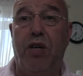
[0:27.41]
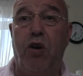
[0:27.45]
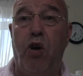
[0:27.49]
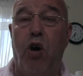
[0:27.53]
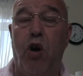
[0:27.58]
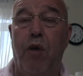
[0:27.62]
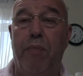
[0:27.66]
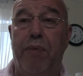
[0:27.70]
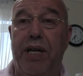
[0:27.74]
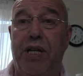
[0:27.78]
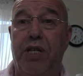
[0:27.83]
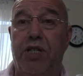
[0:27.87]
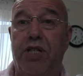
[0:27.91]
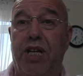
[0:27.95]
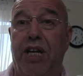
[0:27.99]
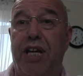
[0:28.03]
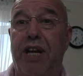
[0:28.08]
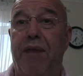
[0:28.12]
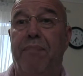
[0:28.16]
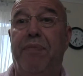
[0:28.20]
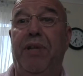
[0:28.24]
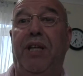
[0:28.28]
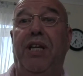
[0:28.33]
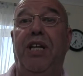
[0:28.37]
Corbyn's
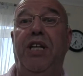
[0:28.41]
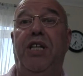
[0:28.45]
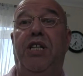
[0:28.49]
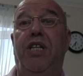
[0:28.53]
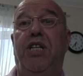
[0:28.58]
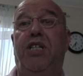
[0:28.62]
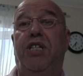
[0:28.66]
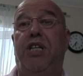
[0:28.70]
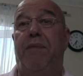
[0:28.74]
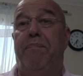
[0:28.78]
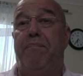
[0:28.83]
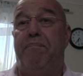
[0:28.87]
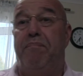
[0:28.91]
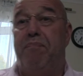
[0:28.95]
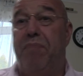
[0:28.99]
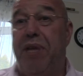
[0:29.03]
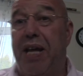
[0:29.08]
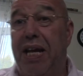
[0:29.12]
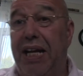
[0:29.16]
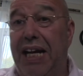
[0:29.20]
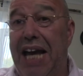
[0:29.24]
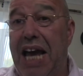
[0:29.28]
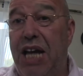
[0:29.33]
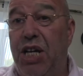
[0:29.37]
Labour leadership
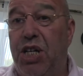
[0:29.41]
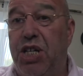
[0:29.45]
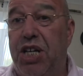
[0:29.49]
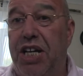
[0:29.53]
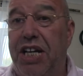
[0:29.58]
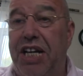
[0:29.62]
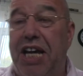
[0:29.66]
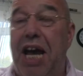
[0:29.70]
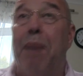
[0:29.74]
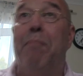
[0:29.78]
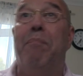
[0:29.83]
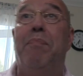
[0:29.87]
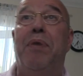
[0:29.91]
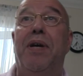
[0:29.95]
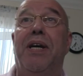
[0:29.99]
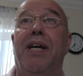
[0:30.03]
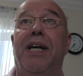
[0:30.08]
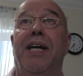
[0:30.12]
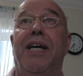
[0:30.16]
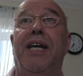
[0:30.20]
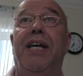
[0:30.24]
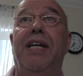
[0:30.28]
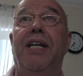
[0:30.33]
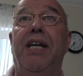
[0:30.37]
election
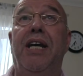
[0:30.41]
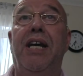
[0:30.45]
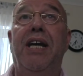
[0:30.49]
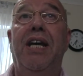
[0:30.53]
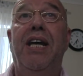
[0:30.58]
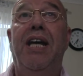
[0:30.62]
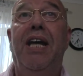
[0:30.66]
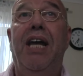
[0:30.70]
campaign